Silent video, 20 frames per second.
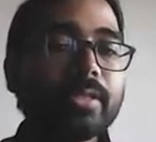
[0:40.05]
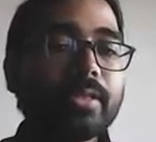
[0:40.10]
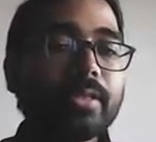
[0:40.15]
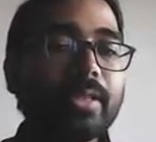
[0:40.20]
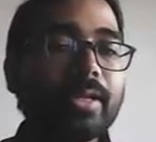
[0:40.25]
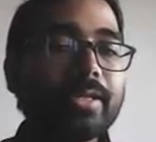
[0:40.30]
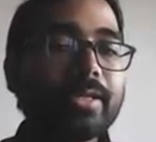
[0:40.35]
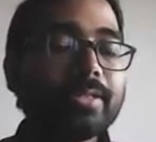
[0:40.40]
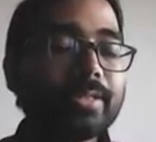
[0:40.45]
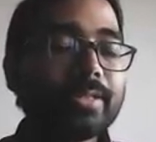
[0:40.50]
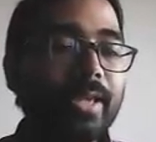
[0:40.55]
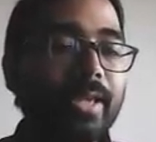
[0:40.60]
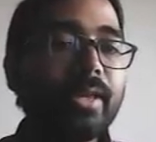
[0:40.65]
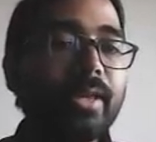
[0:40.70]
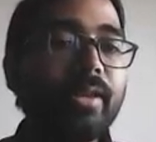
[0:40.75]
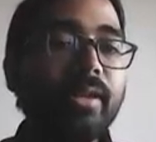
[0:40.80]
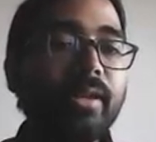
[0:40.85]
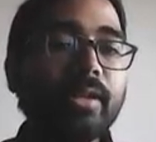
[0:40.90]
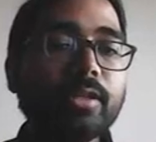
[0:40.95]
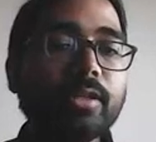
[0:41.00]
that is
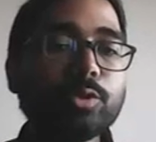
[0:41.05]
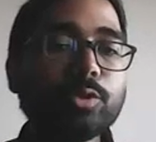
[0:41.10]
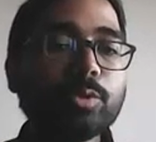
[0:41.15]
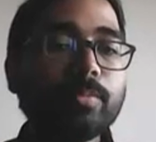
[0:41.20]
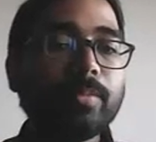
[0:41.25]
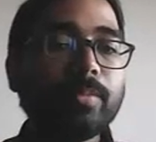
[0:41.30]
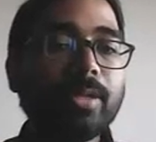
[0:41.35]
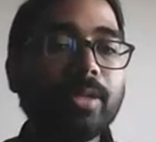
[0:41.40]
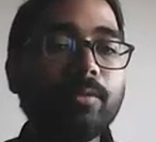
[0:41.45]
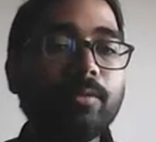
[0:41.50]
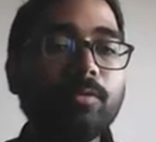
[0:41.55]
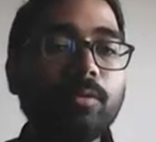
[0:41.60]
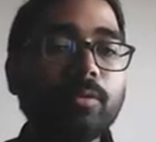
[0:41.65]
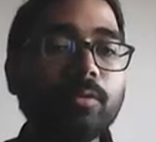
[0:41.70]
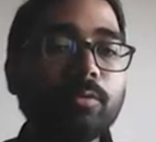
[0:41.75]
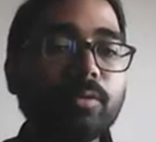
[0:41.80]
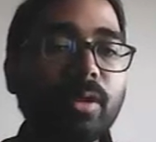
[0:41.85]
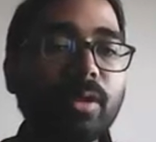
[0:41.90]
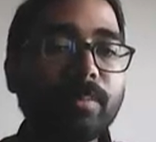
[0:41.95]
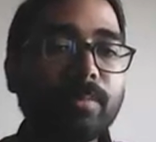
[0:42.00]
n should be equal
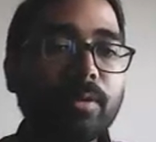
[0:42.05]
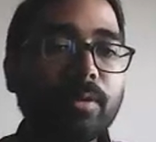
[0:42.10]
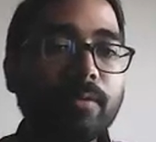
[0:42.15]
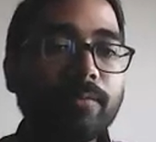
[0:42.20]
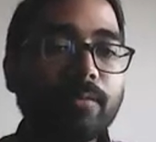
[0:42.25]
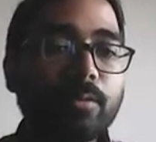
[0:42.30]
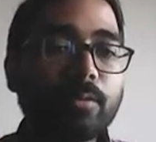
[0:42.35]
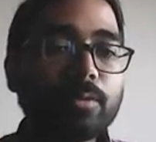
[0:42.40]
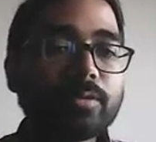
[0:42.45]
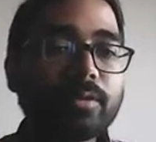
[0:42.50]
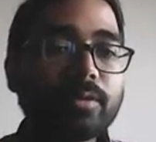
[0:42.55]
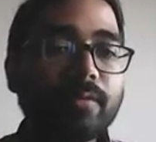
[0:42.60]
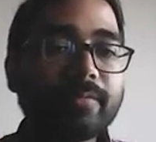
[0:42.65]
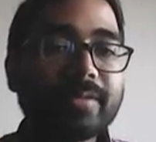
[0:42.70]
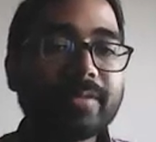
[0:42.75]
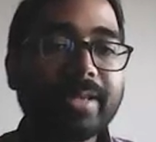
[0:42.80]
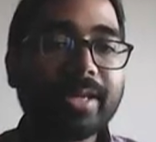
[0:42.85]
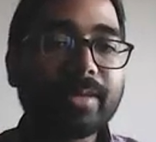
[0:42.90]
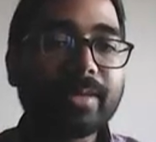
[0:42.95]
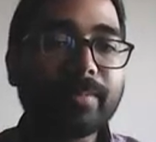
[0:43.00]
to number of rows of
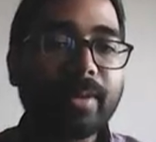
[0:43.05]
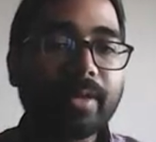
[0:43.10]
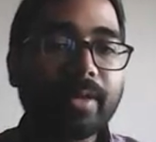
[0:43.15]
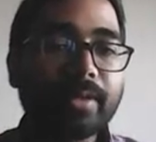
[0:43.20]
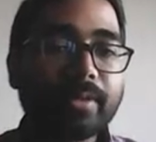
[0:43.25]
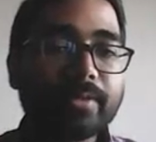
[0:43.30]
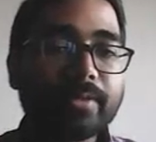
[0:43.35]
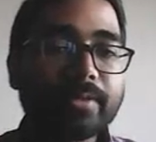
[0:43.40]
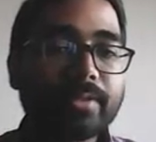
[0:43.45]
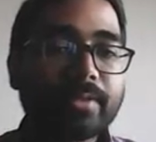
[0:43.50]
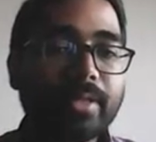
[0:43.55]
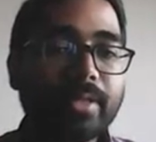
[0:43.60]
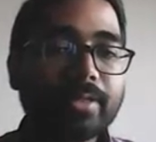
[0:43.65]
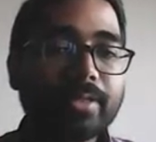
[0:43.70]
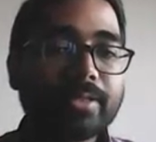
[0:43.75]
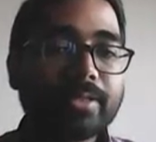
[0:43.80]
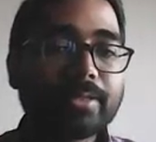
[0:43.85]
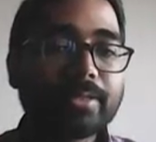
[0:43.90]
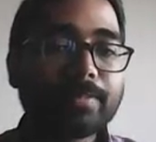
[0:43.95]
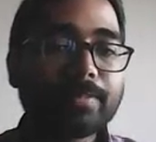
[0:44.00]
second matrix, that
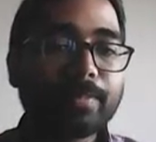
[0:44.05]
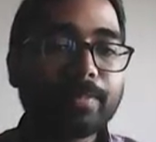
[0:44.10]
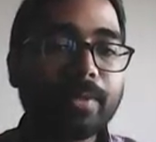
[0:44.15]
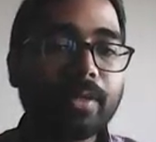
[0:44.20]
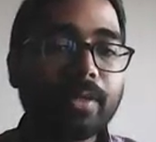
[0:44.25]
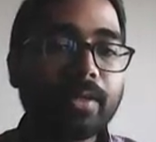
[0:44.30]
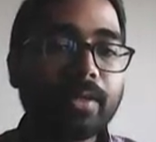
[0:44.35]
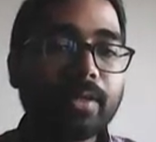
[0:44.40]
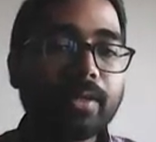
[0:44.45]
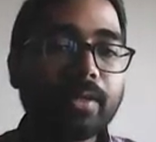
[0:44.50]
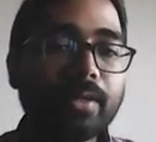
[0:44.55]
is P.